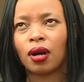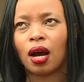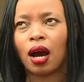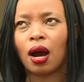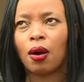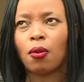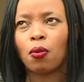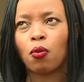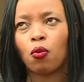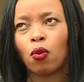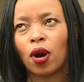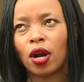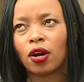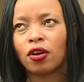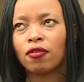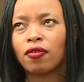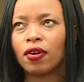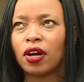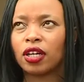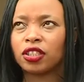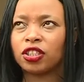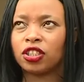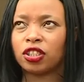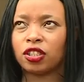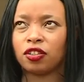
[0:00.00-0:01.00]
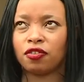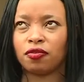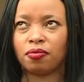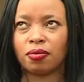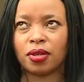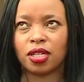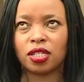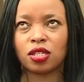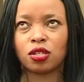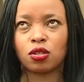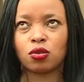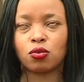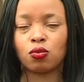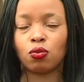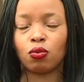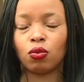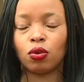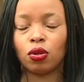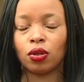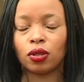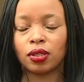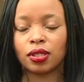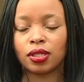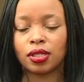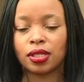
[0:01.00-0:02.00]
Uh, one of our achievements
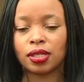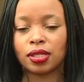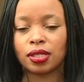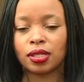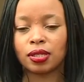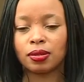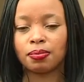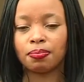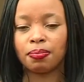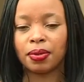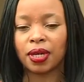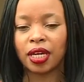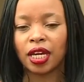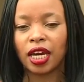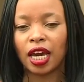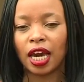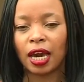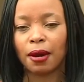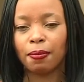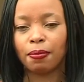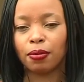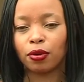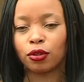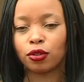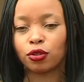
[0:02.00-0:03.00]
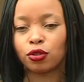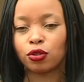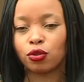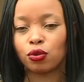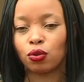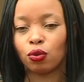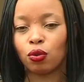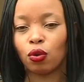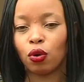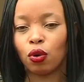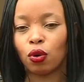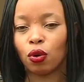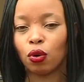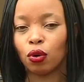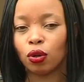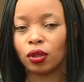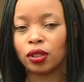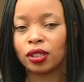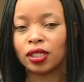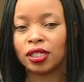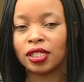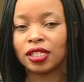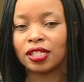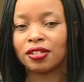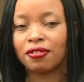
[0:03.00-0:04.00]
was being able to
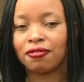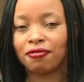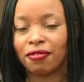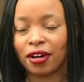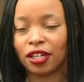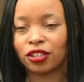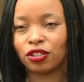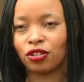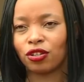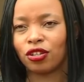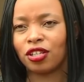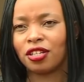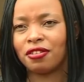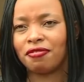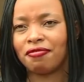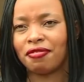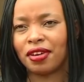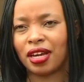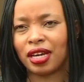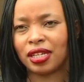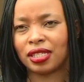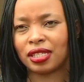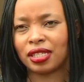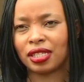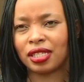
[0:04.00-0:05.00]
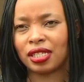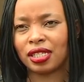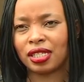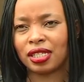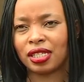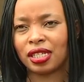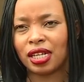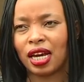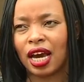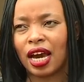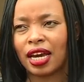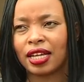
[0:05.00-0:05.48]
hold fashion events.